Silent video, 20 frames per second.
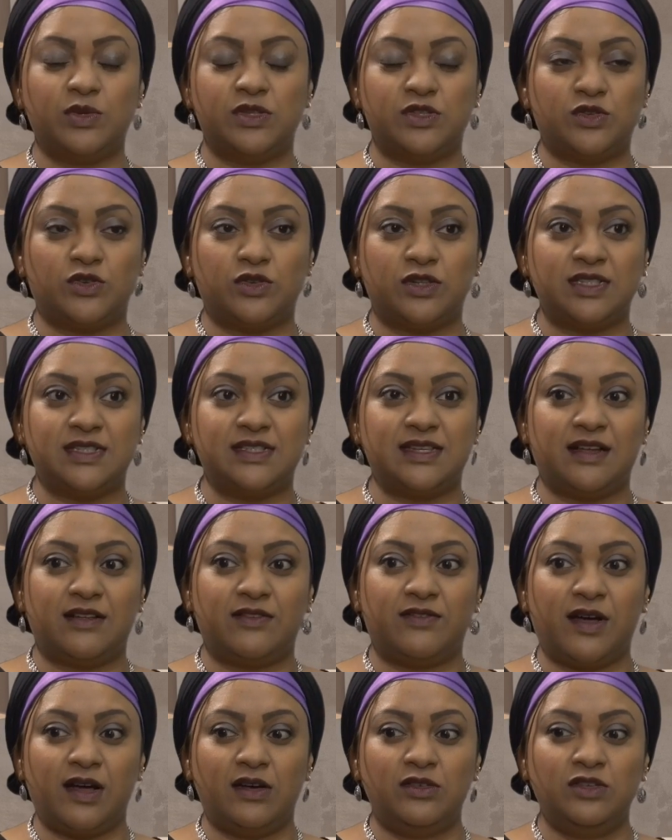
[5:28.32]
would sort
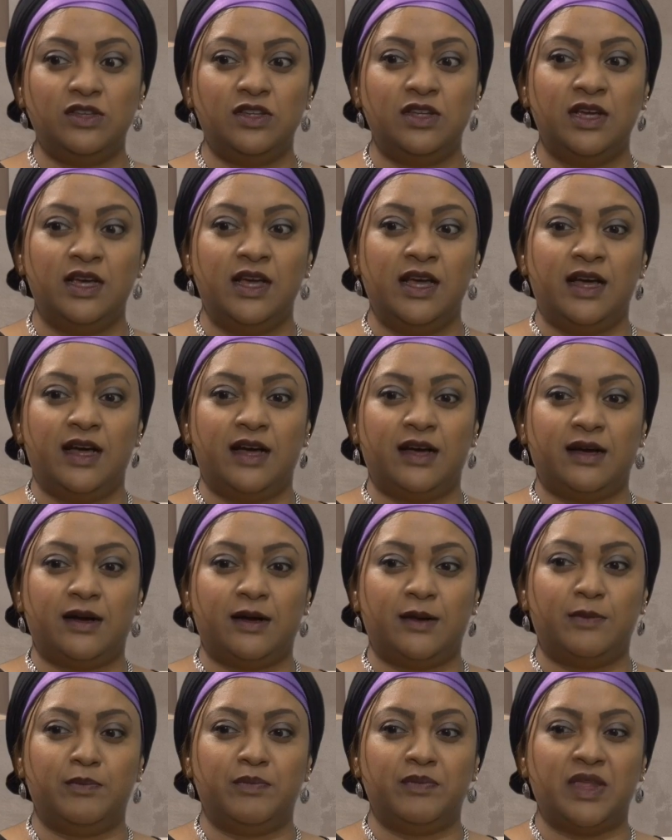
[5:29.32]
itself out.
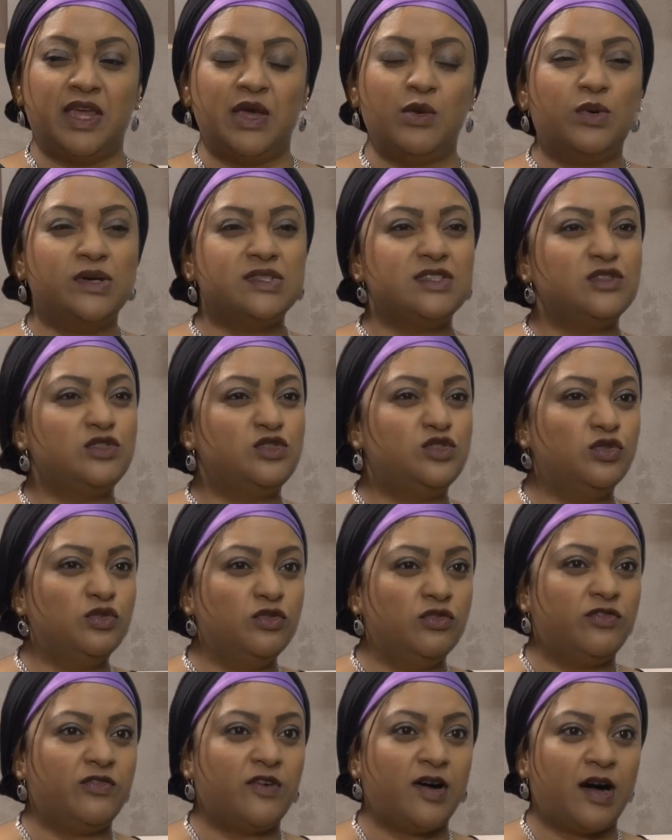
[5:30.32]
He wasn't
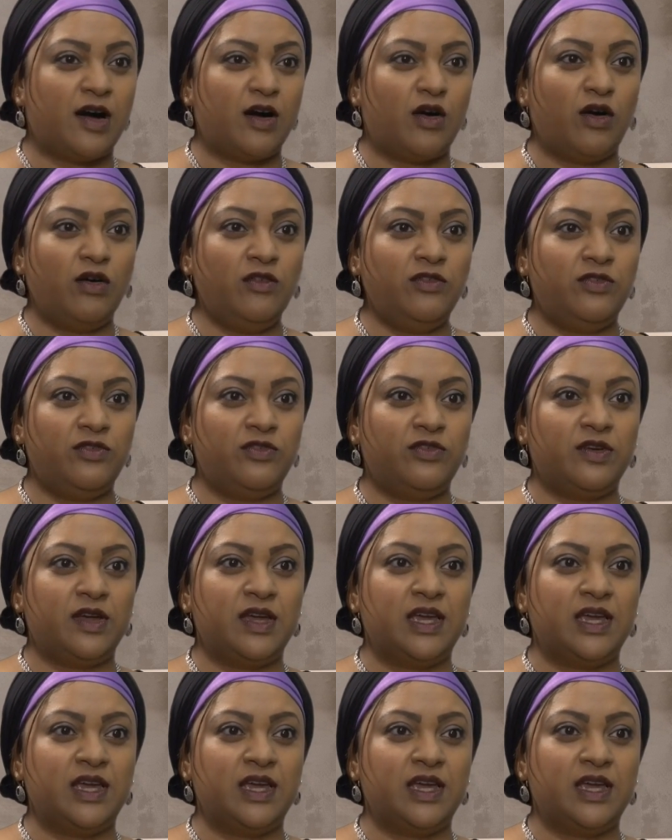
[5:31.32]
too far off.